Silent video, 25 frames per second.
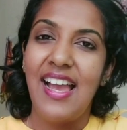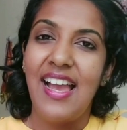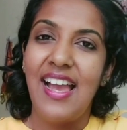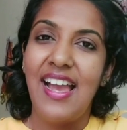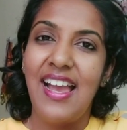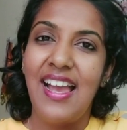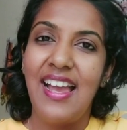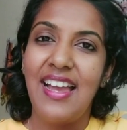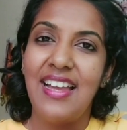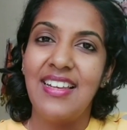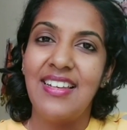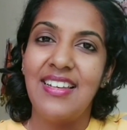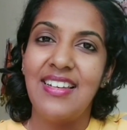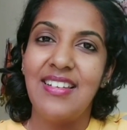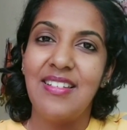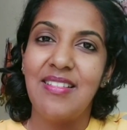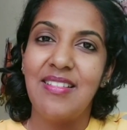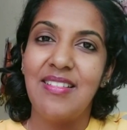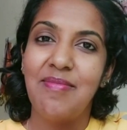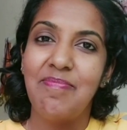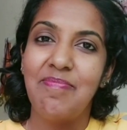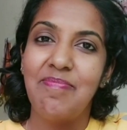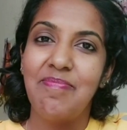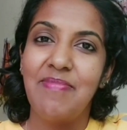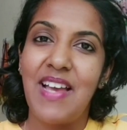and
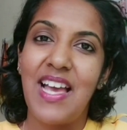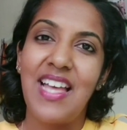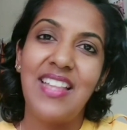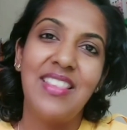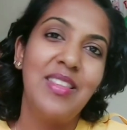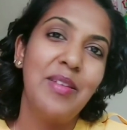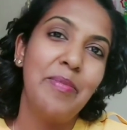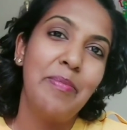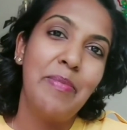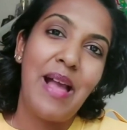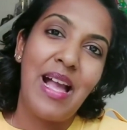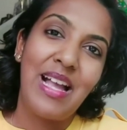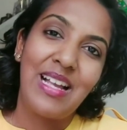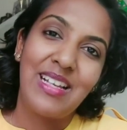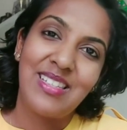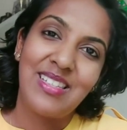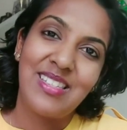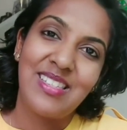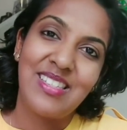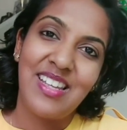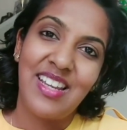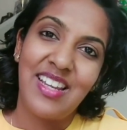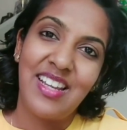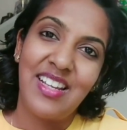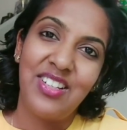at the
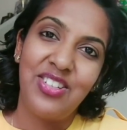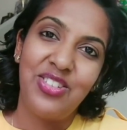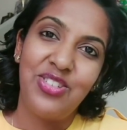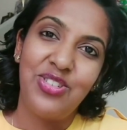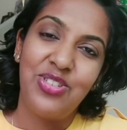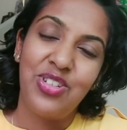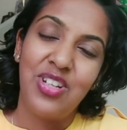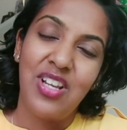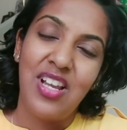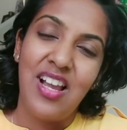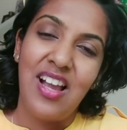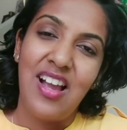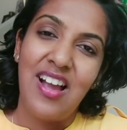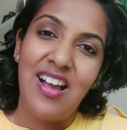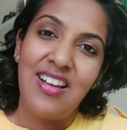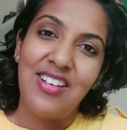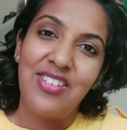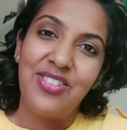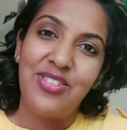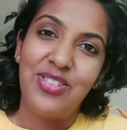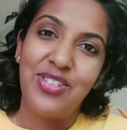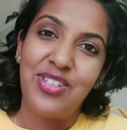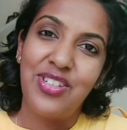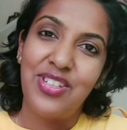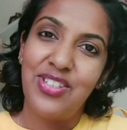backstage,
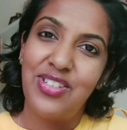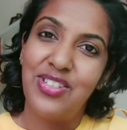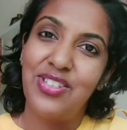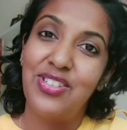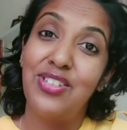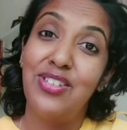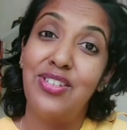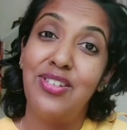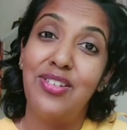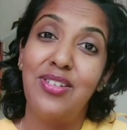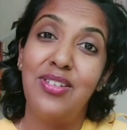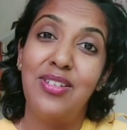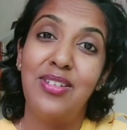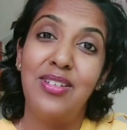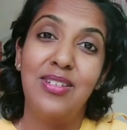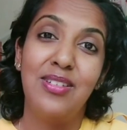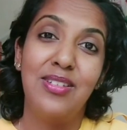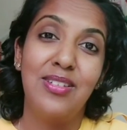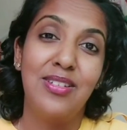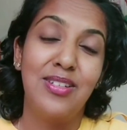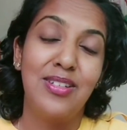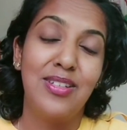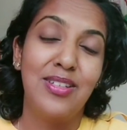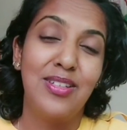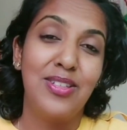our traditional
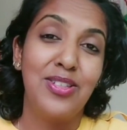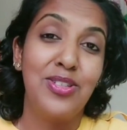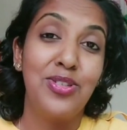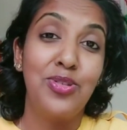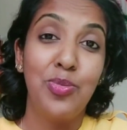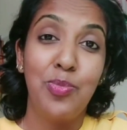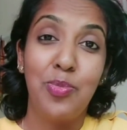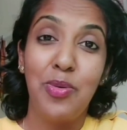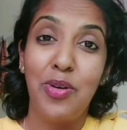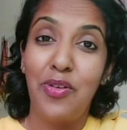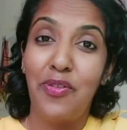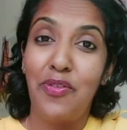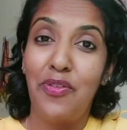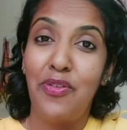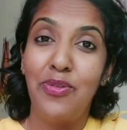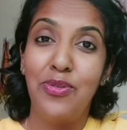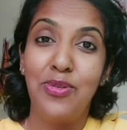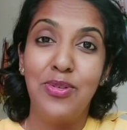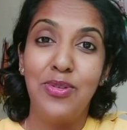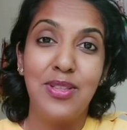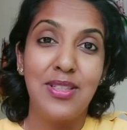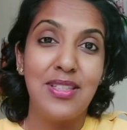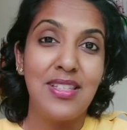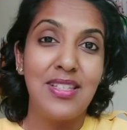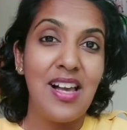
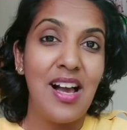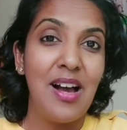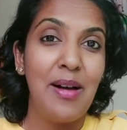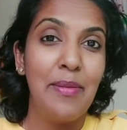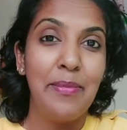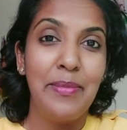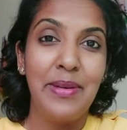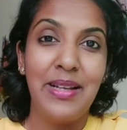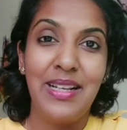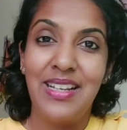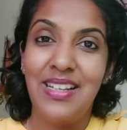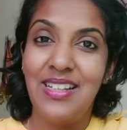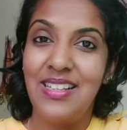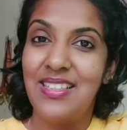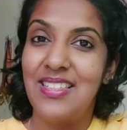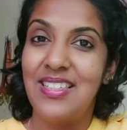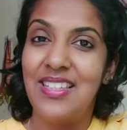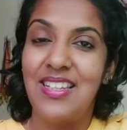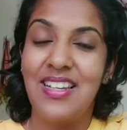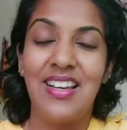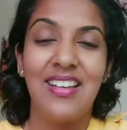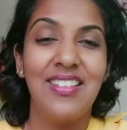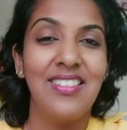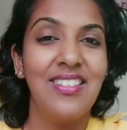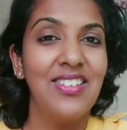superfoods, our
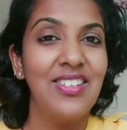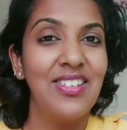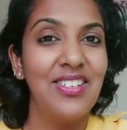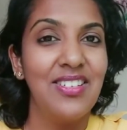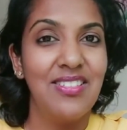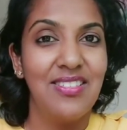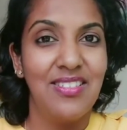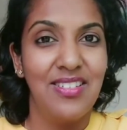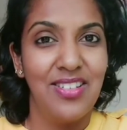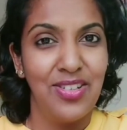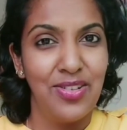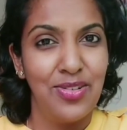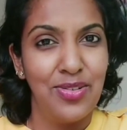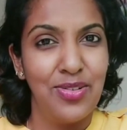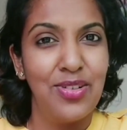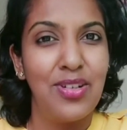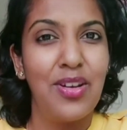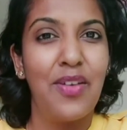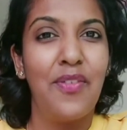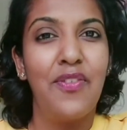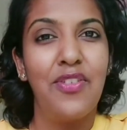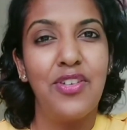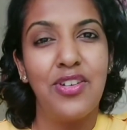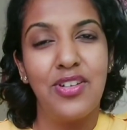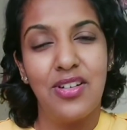millets and other
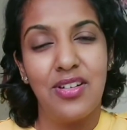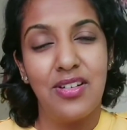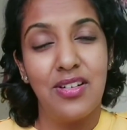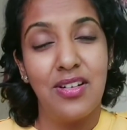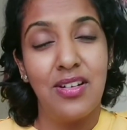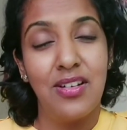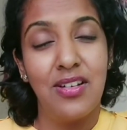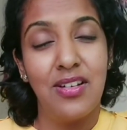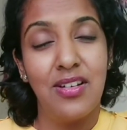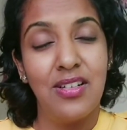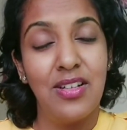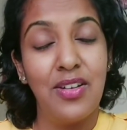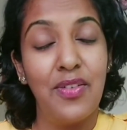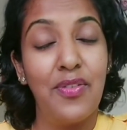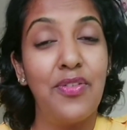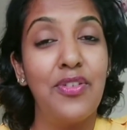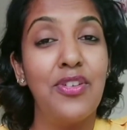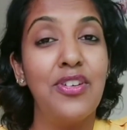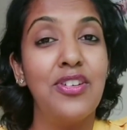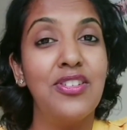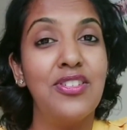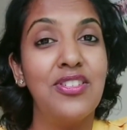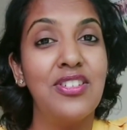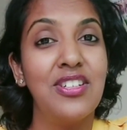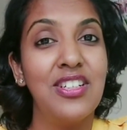
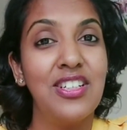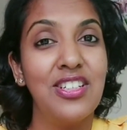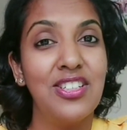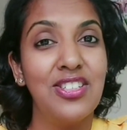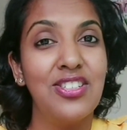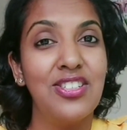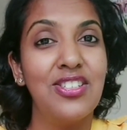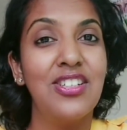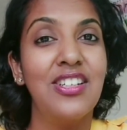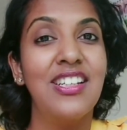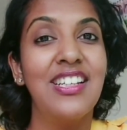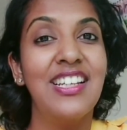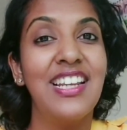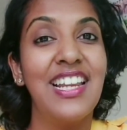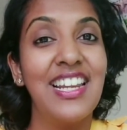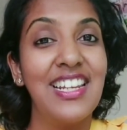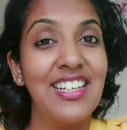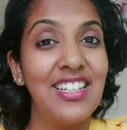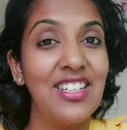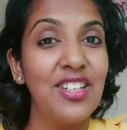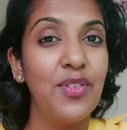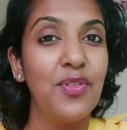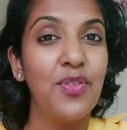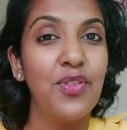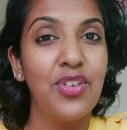different traditional
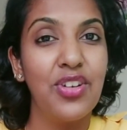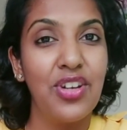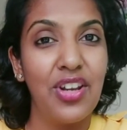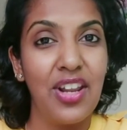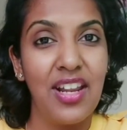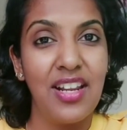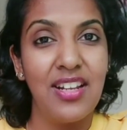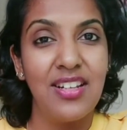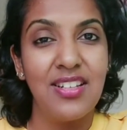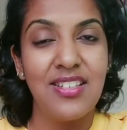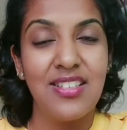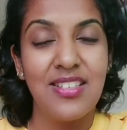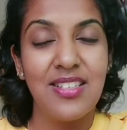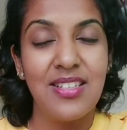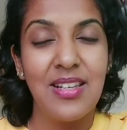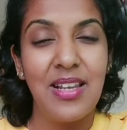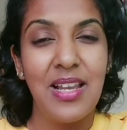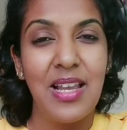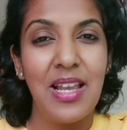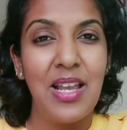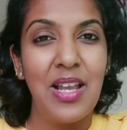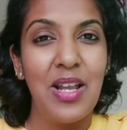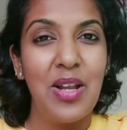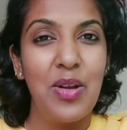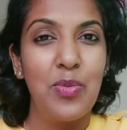native grains
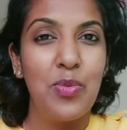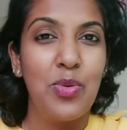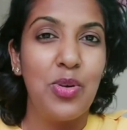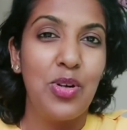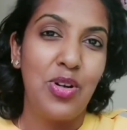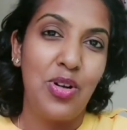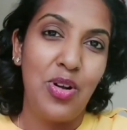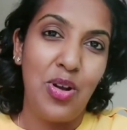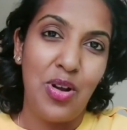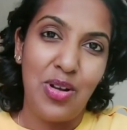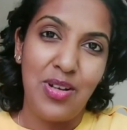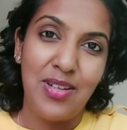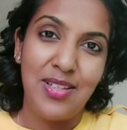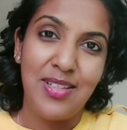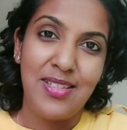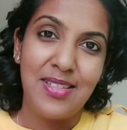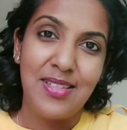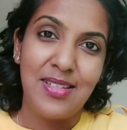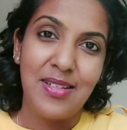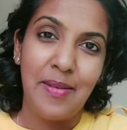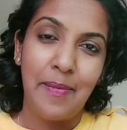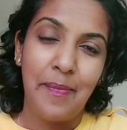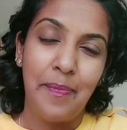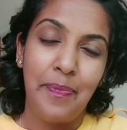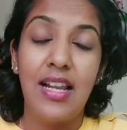were
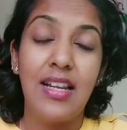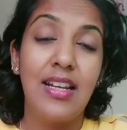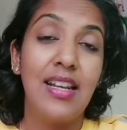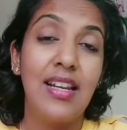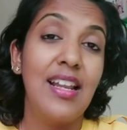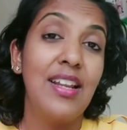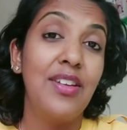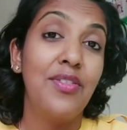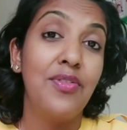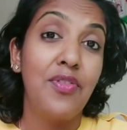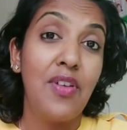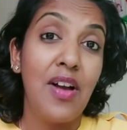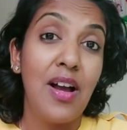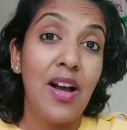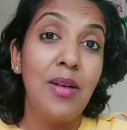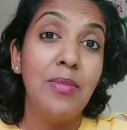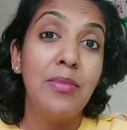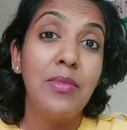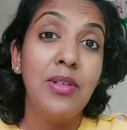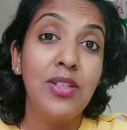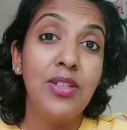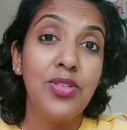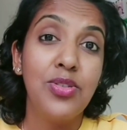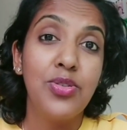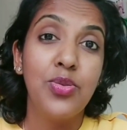lost. And
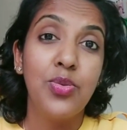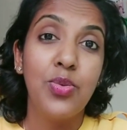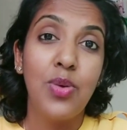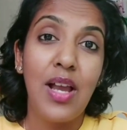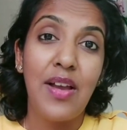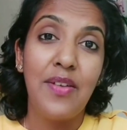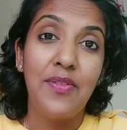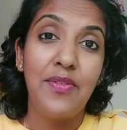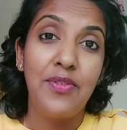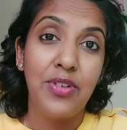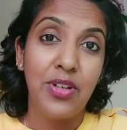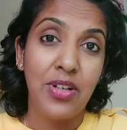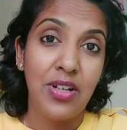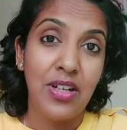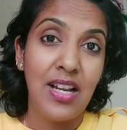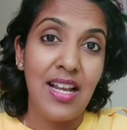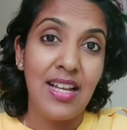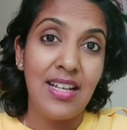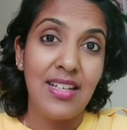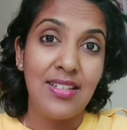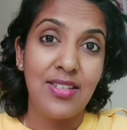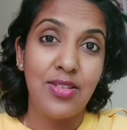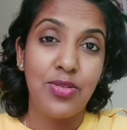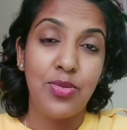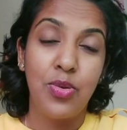farmers too have
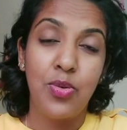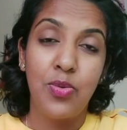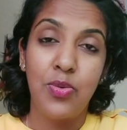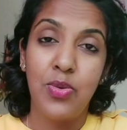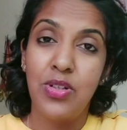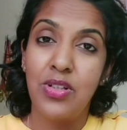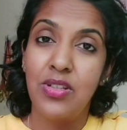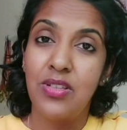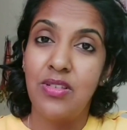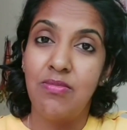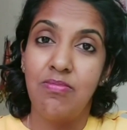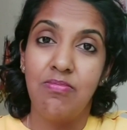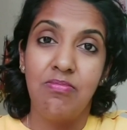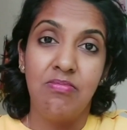realized over